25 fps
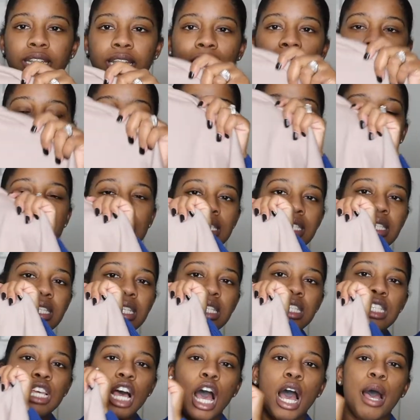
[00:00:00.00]
Next is
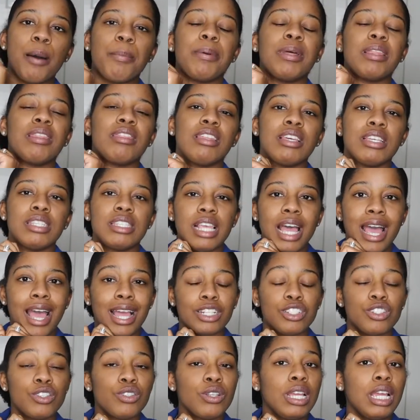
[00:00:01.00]
the top. This
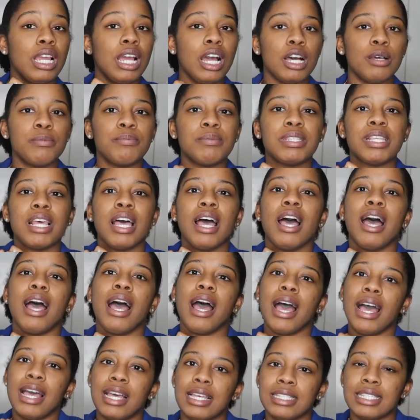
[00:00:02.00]
actually comes
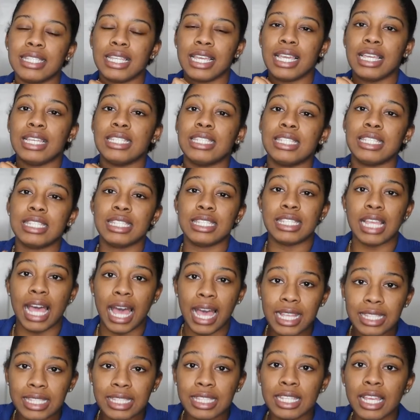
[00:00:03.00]
as a
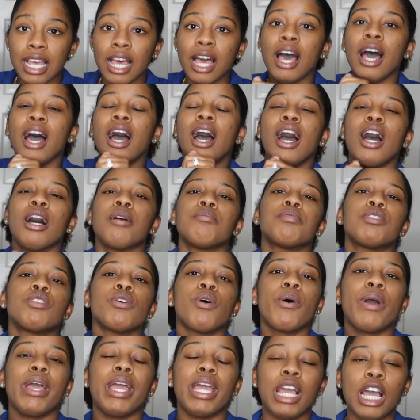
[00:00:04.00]
set.
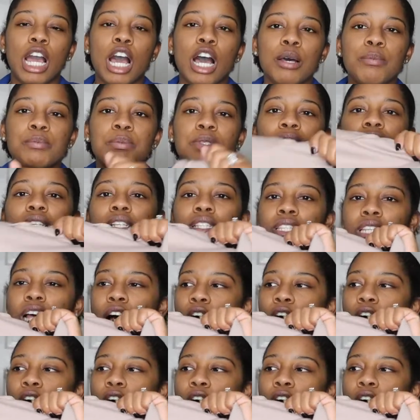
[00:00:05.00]
So it comes, the